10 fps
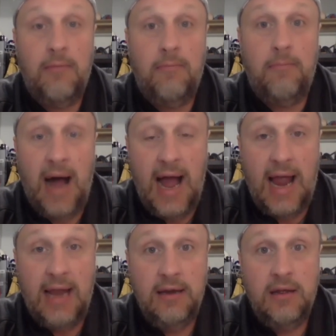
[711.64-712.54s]

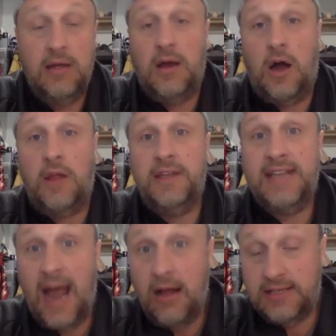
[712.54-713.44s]
Mine, on the
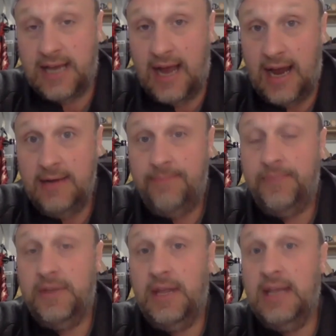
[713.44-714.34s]
downside,
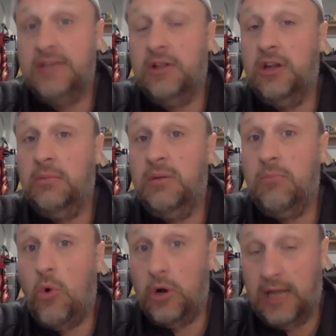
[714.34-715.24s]
is a little bit
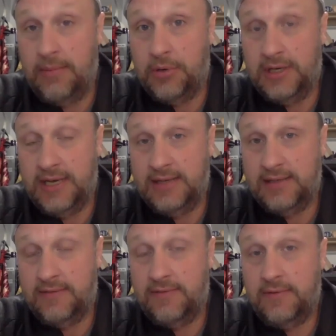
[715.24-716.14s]
more labor intensive.
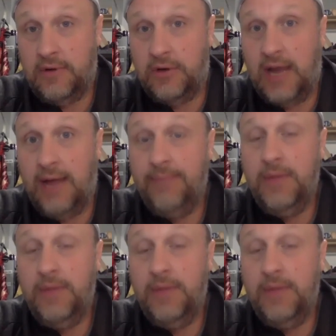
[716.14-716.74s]
Okay.